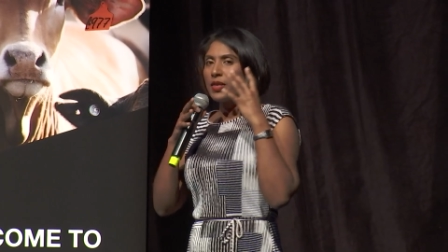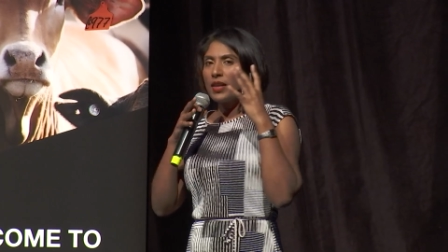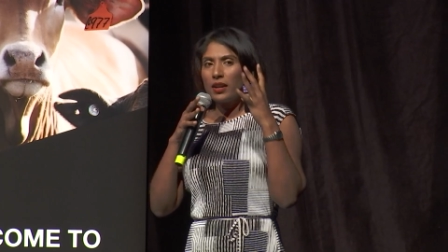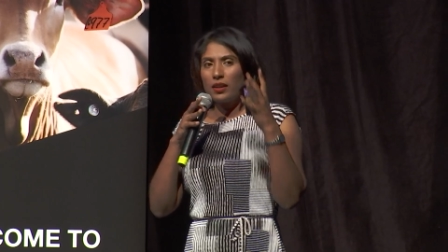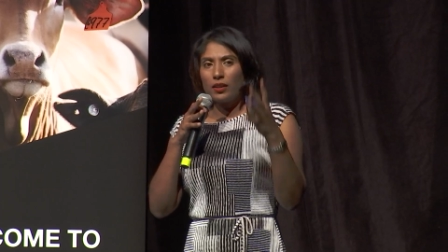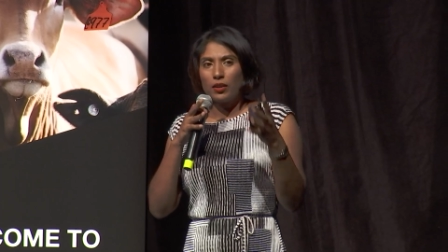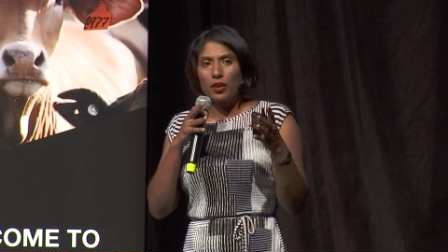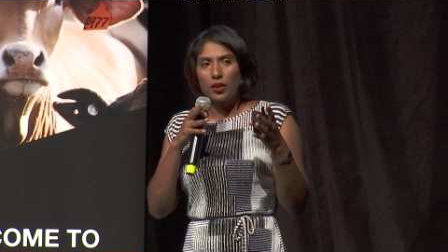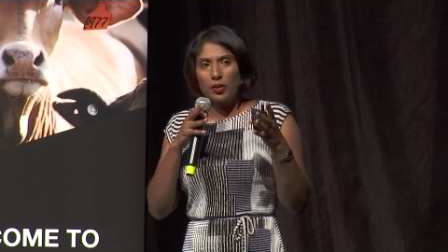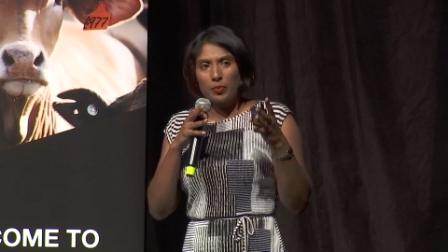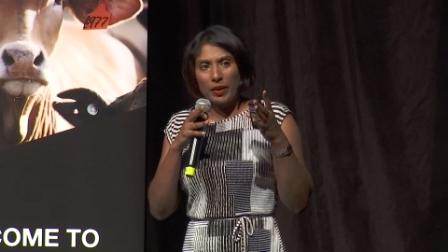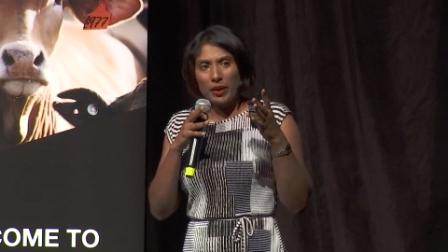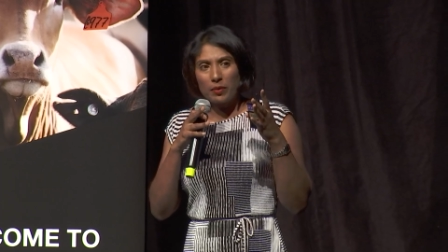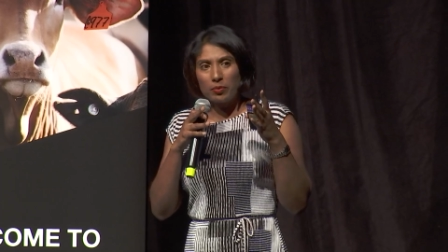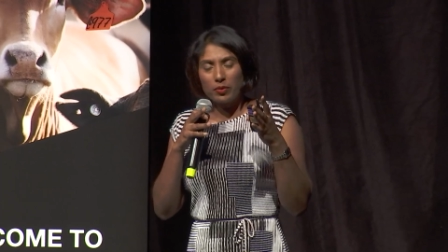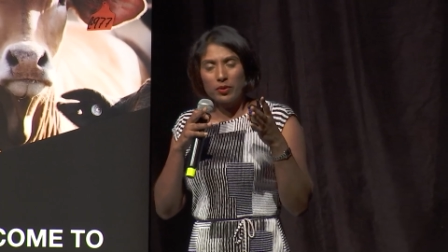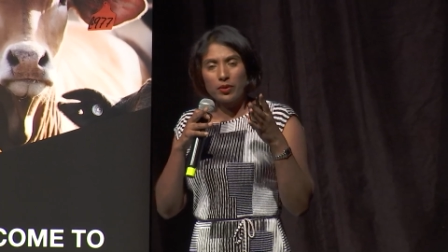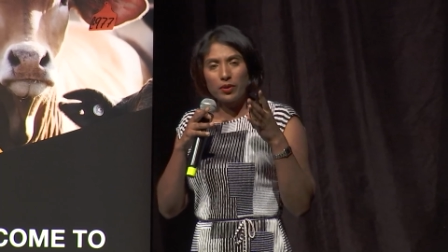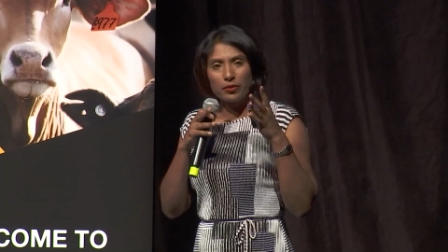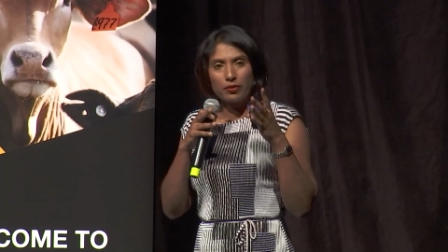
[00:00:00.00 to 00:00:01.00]
that a lot of
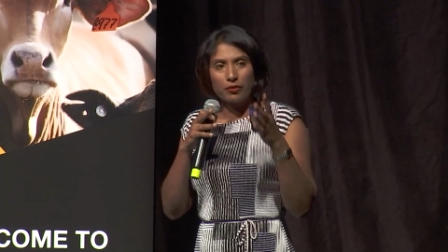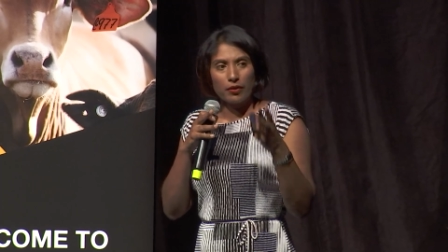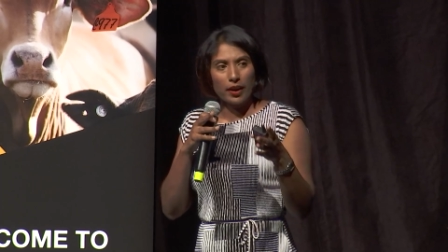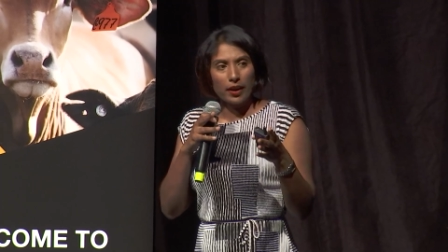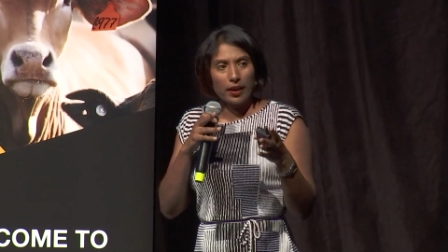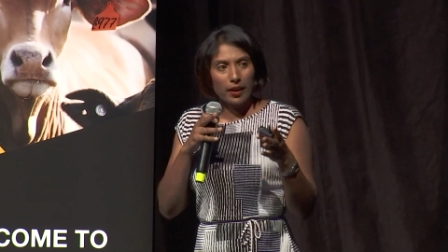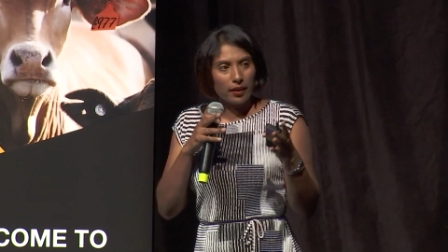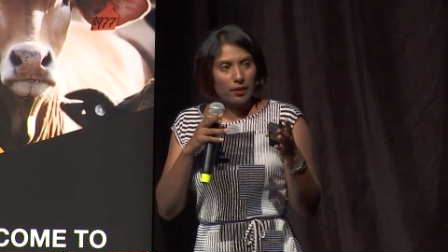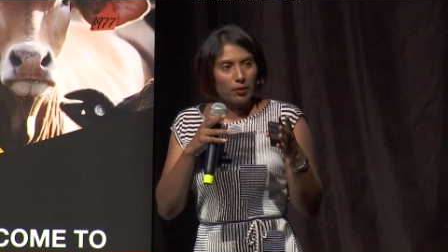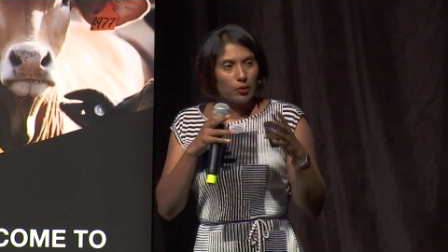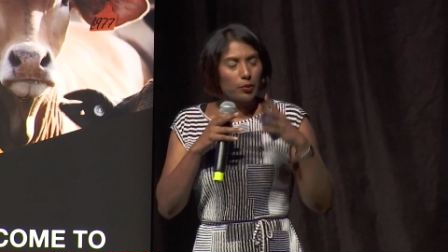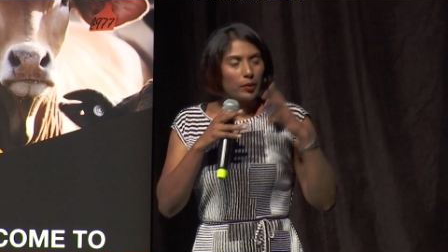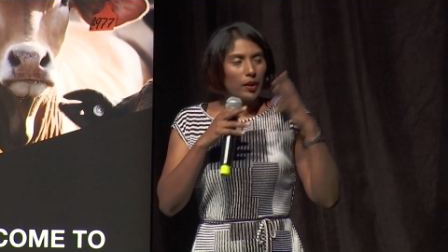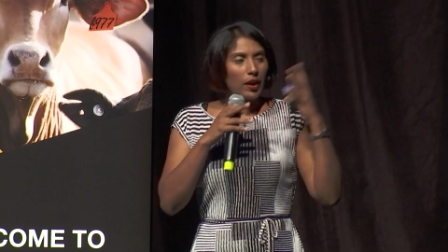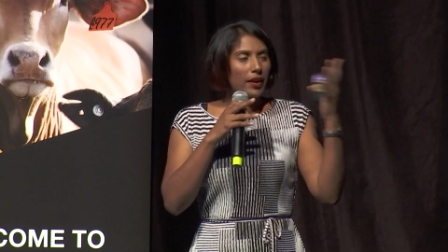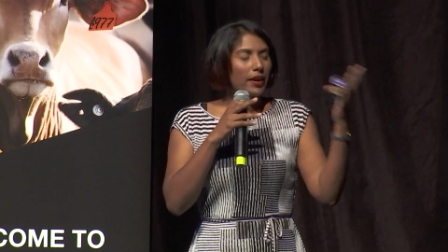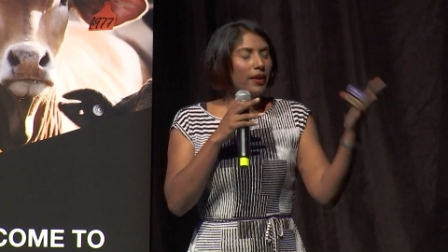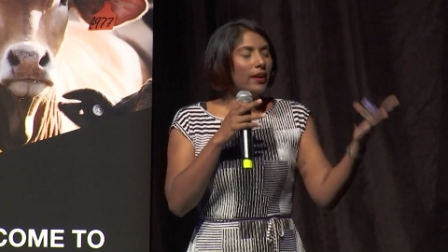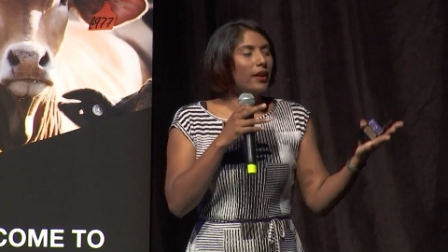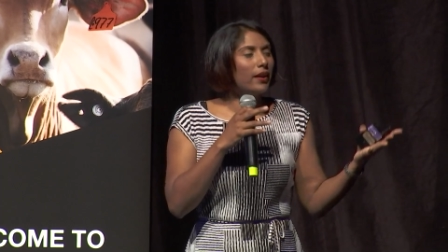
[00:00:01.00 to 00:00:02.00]
people are afraid, or
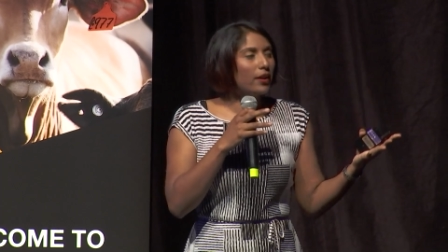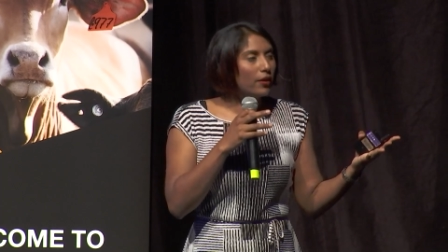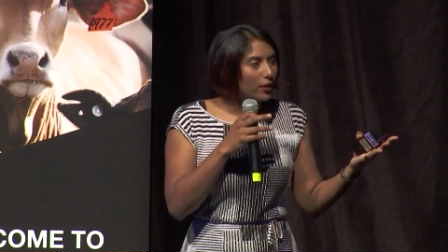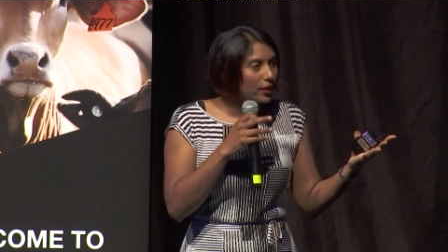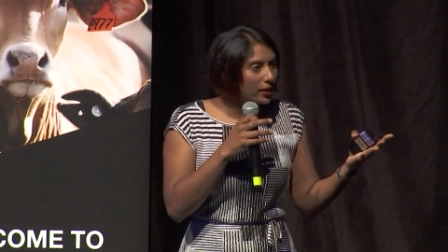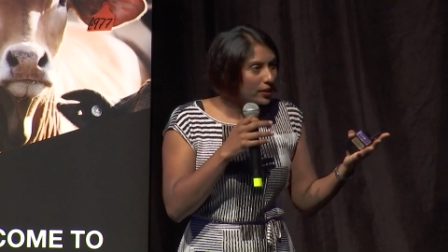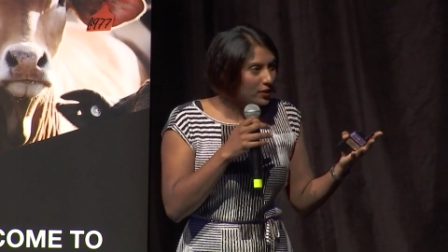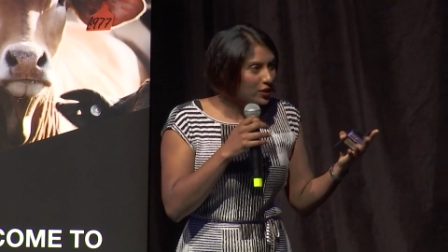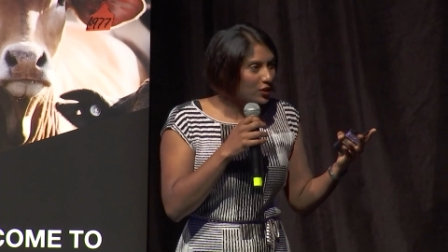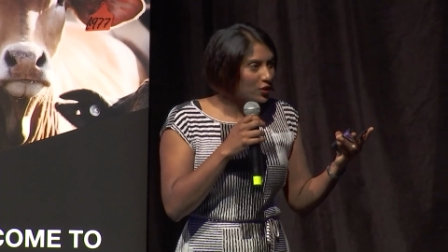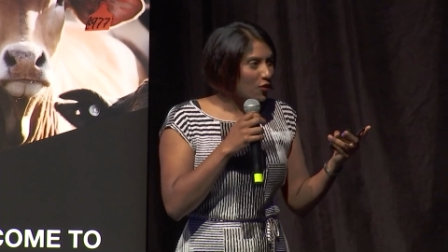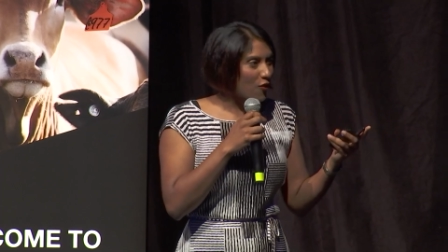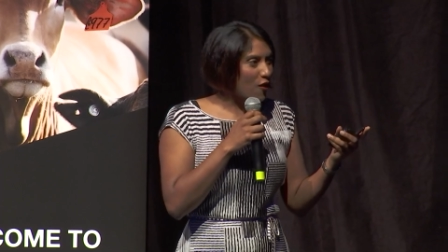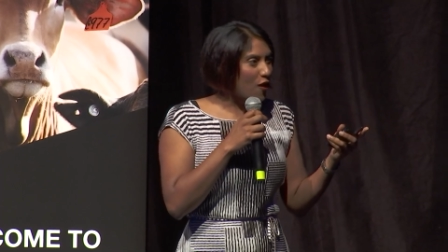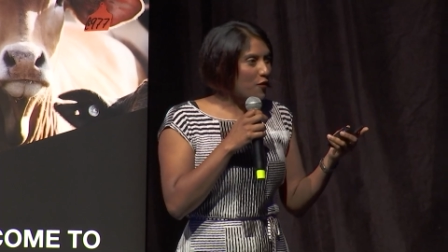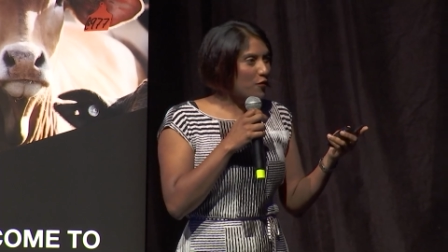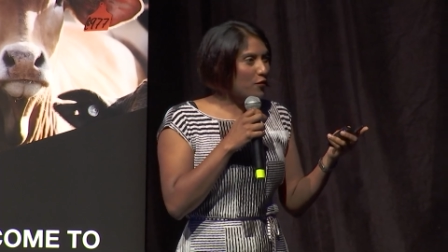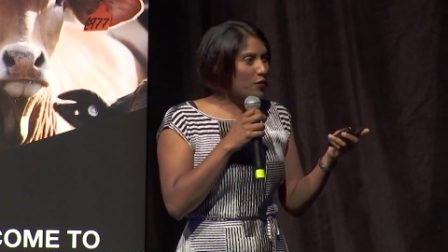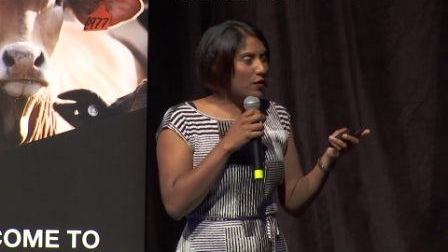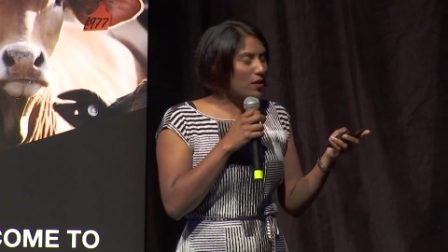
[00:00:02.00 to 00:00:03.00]
I hear it so
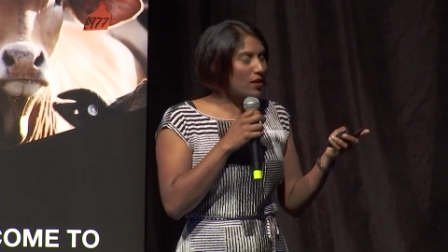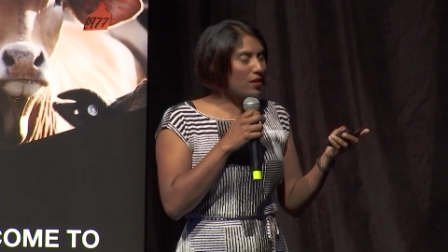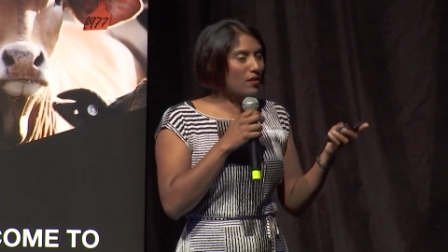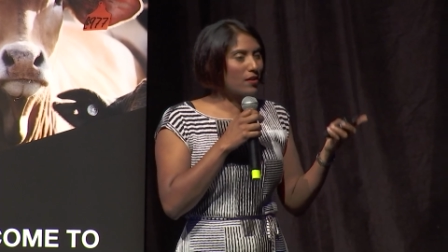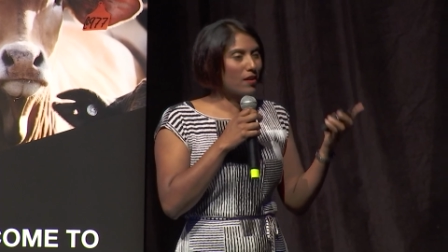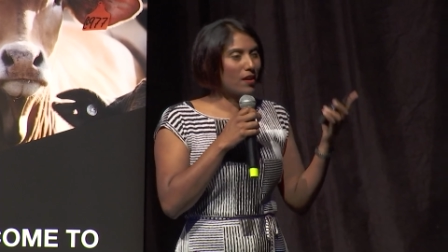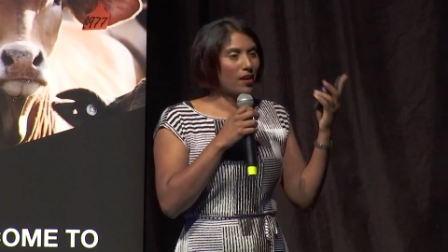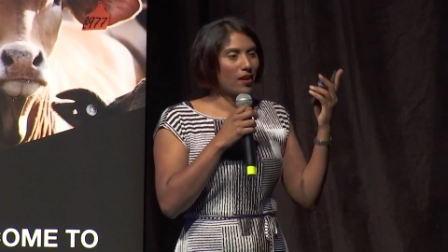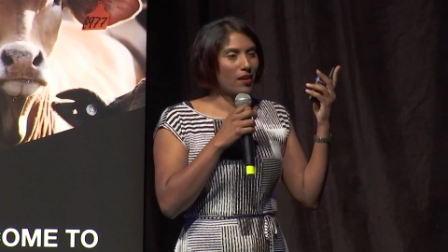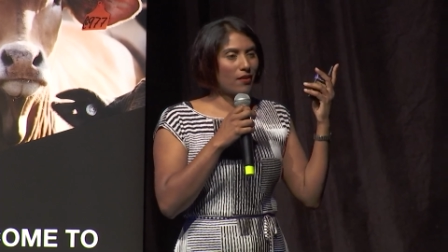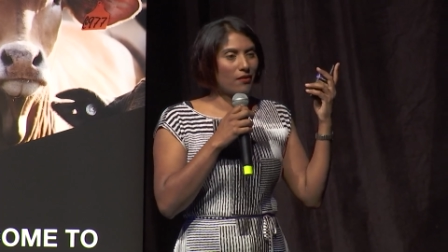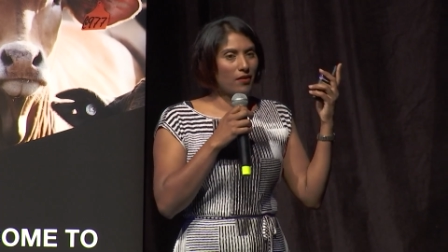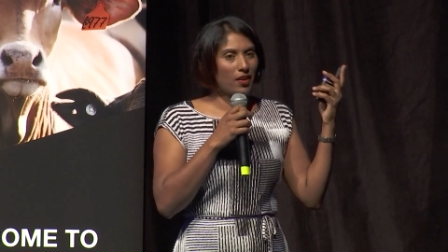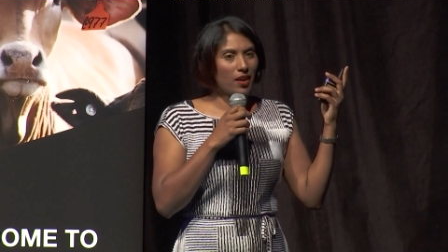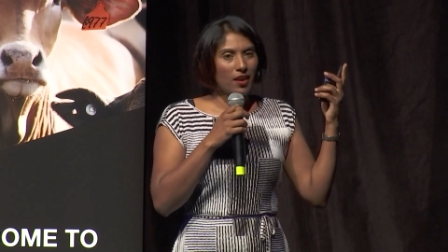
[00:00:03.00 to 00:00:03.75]
often, that,